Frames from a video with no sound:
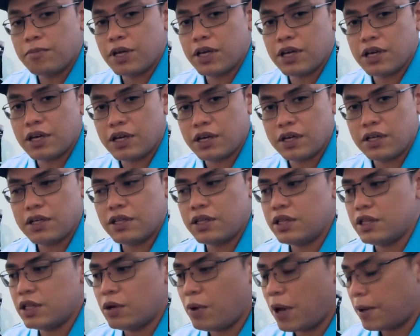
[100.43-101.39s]
uh,
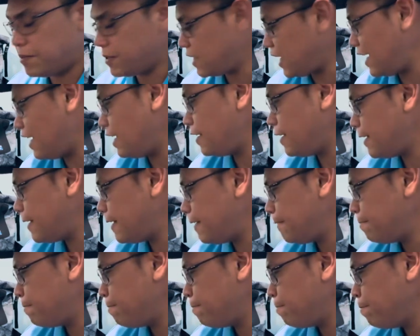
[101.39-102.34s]
the website
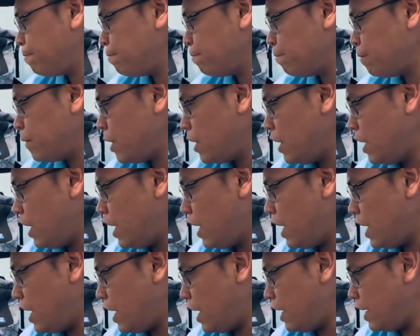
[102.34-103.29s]

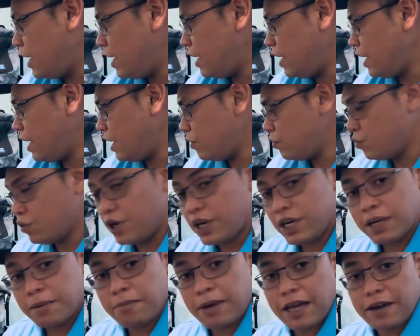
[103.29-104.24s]
and during
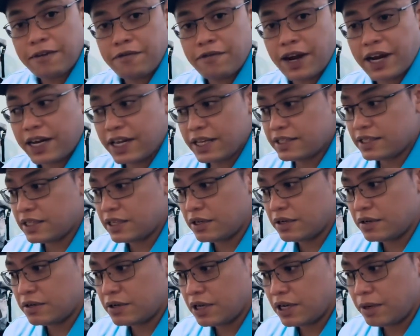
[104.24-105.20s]
the Black Friday
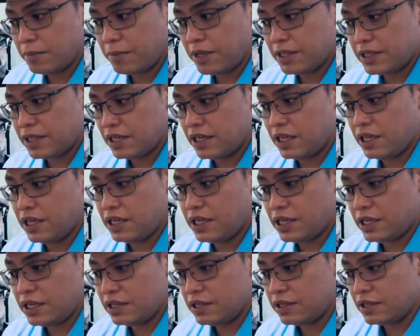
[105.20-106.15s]
sale amazingly
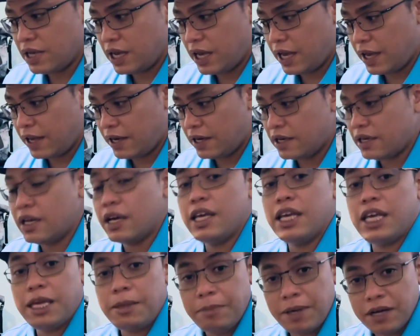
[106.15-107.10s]
I had
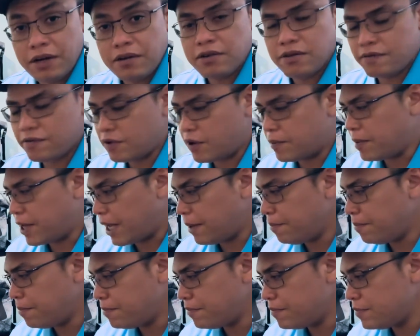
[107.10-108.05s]
an email from
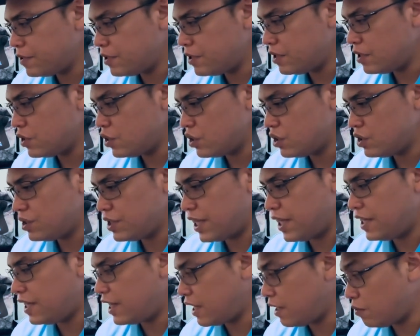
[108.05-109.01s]
them
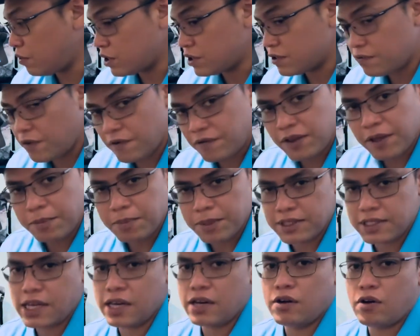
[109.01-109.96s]
saying that it was
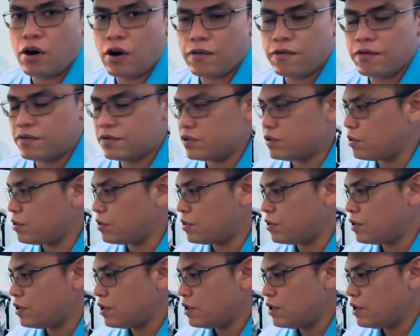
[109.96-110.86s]
50% off so